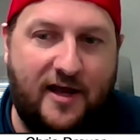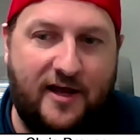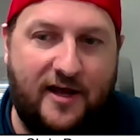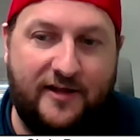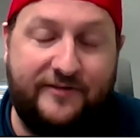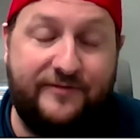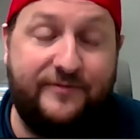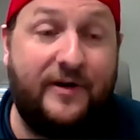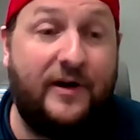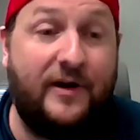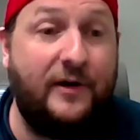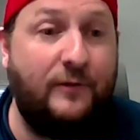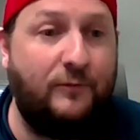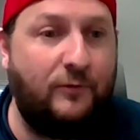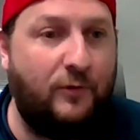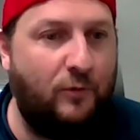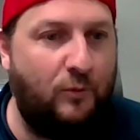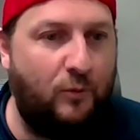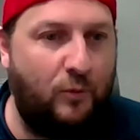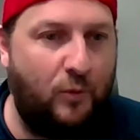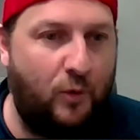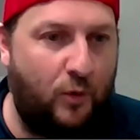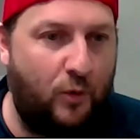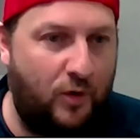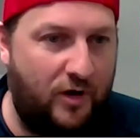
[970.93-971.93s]
it's very
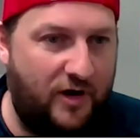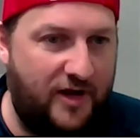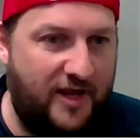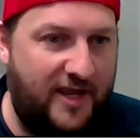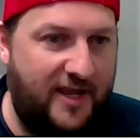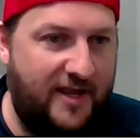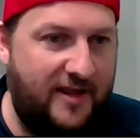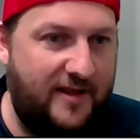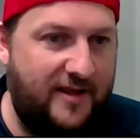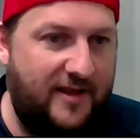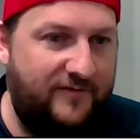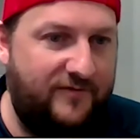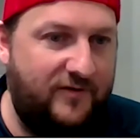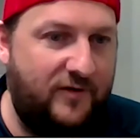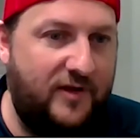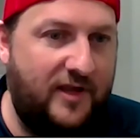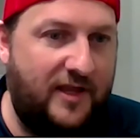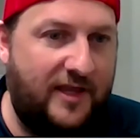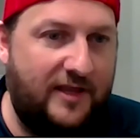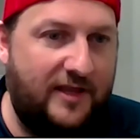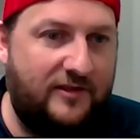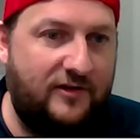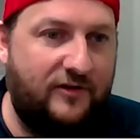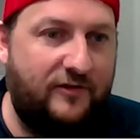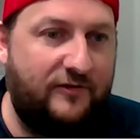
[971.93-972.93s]
rewarding if you can
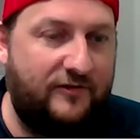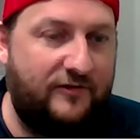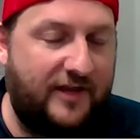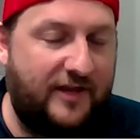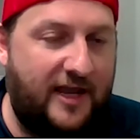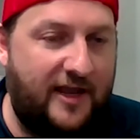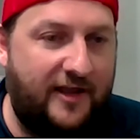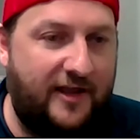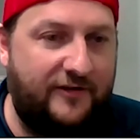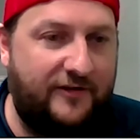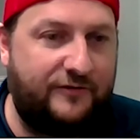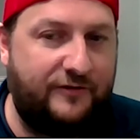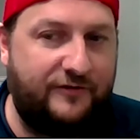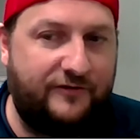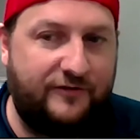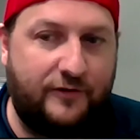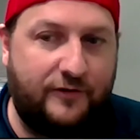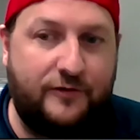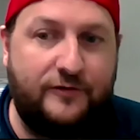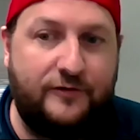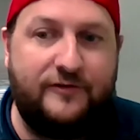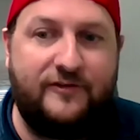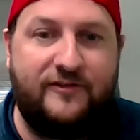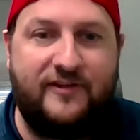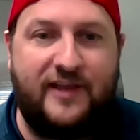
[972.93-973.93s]
get those guys
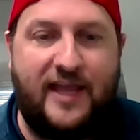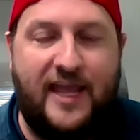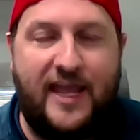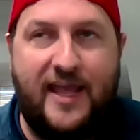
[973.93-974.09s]
results.